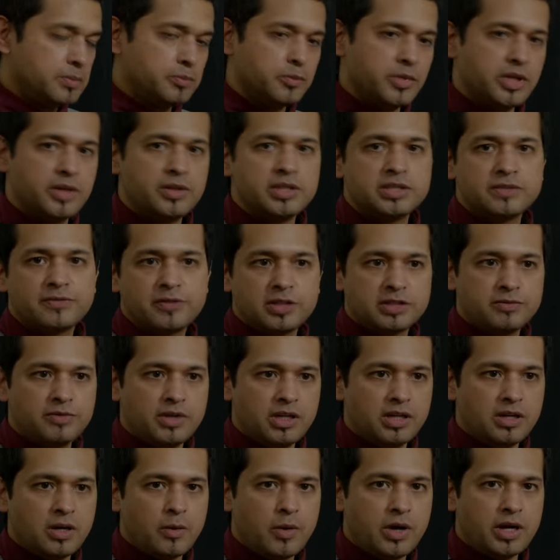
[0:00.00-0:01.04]
But in this first
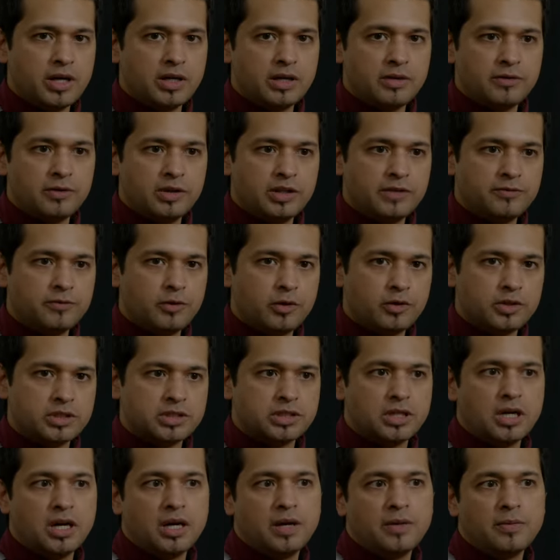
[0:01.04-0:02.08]
video, I wanted to really focus
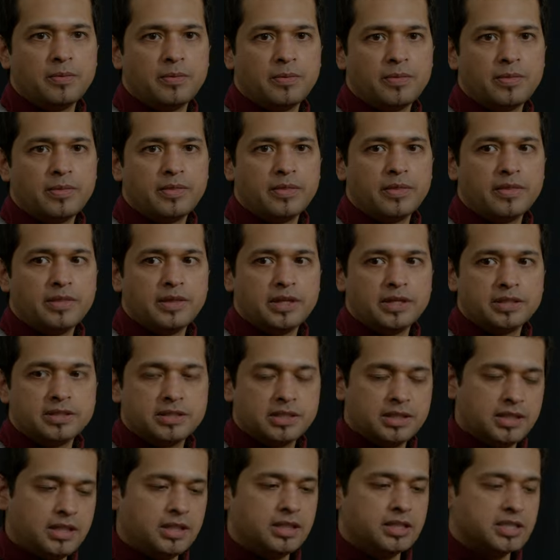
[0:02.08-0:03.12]
on the
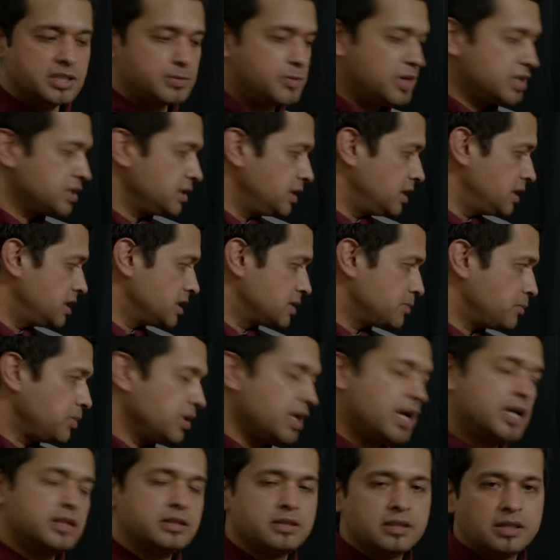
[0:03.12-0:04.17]
tequila, especially this
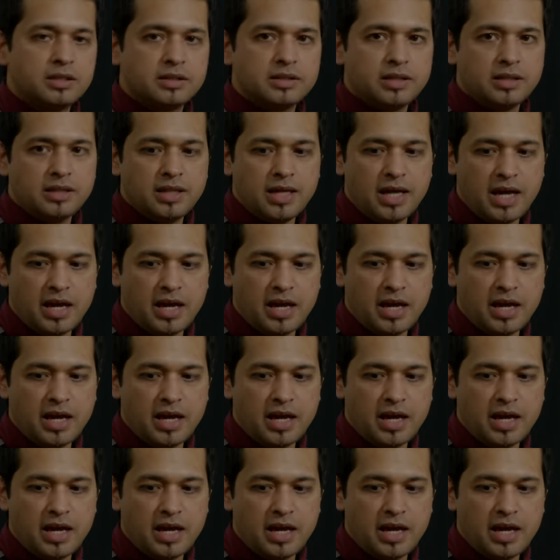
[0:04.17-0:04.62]
plata that they